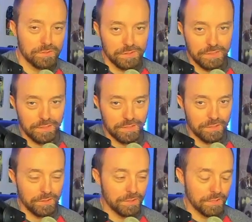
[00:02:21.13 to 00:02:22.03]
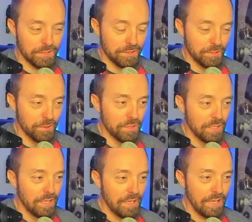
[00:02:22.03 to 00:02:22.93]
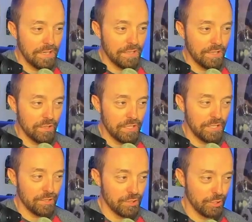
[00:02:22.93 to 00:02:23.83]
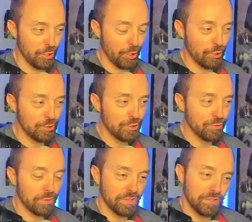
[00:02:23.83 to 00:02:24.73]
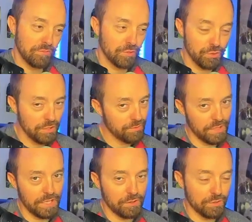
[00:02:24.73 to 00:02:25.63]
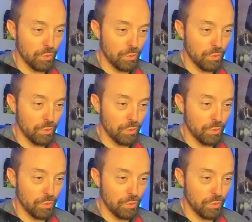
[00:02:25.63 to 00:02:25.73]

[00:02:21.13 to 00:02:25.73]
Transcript: It's a silly thing to do, and it it hurts you from a, two different angles.